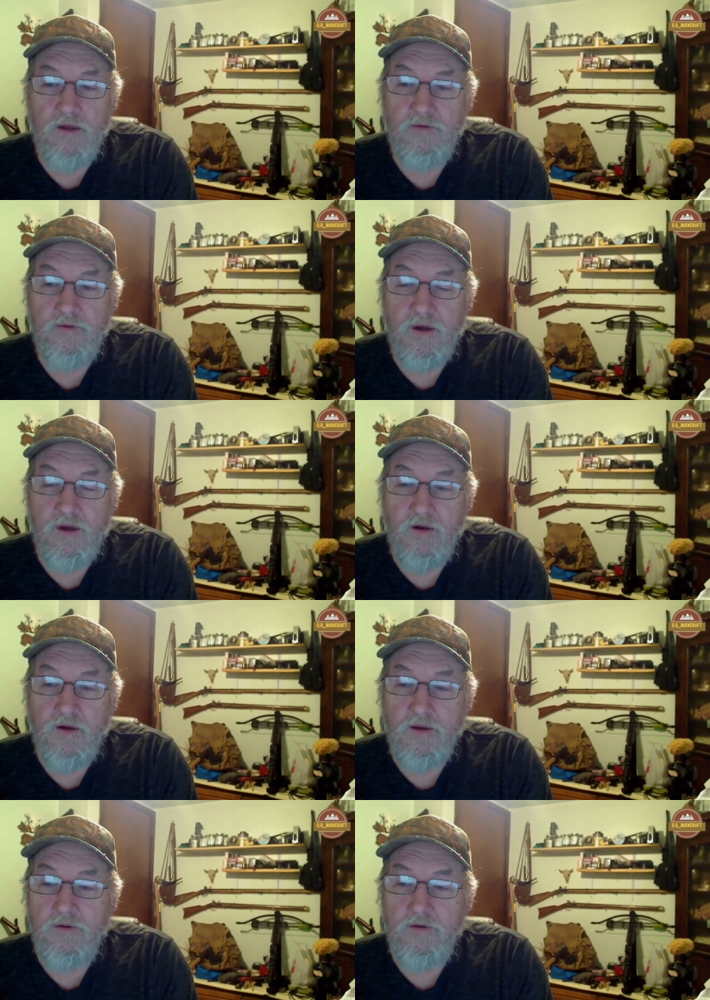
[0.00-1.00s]
and my
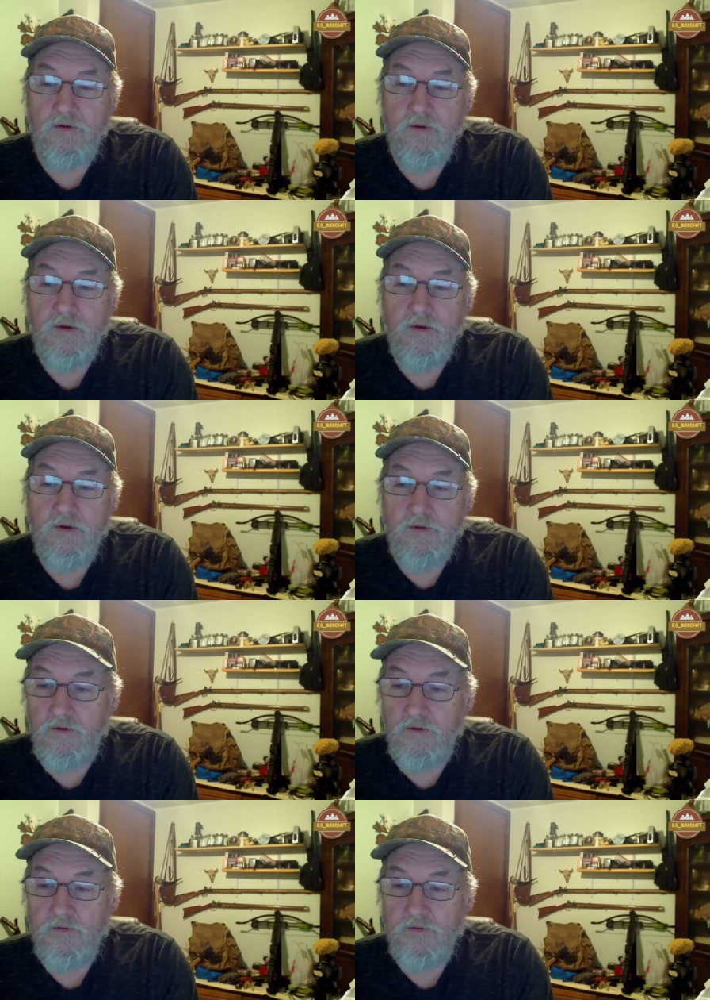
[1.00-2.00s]
grandkids.
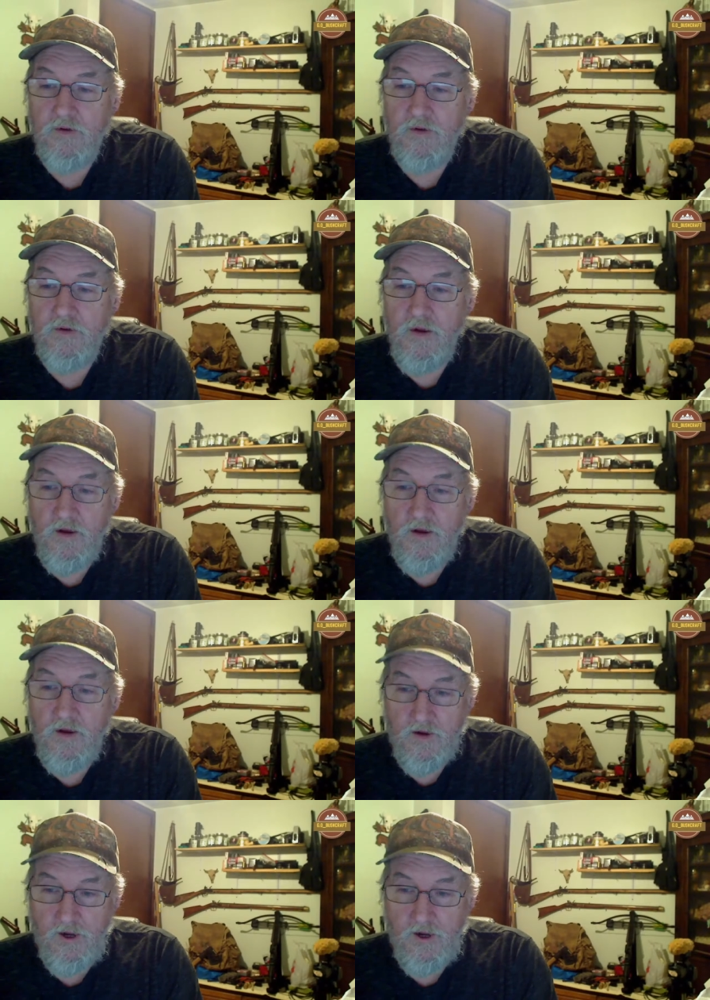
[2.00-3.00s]
So
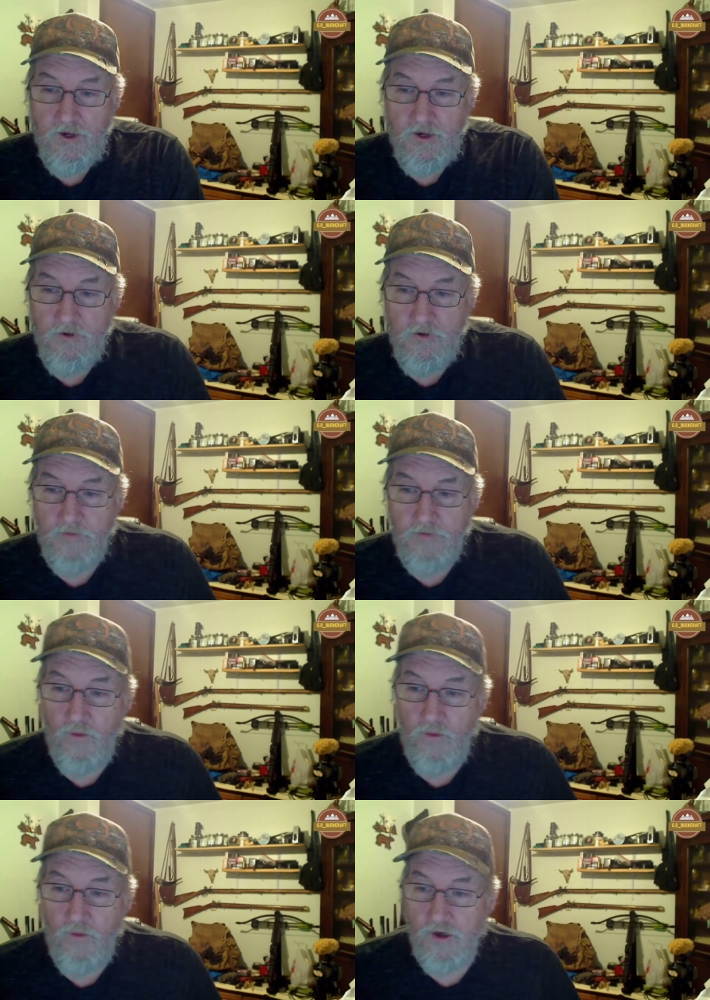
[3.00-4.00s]
I am
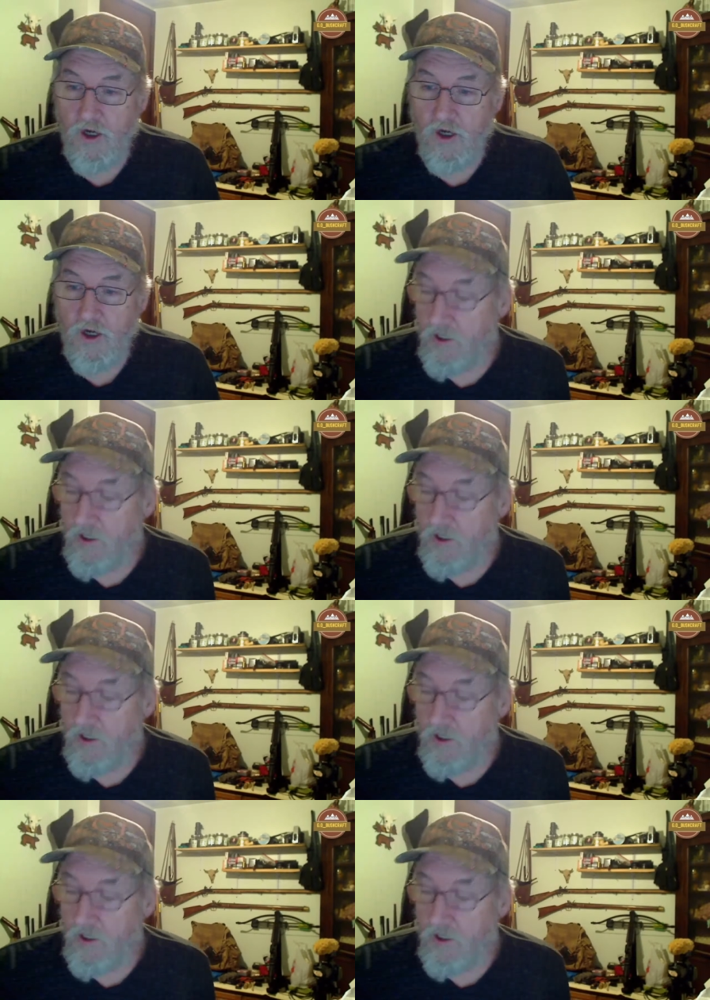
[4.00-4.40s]
working on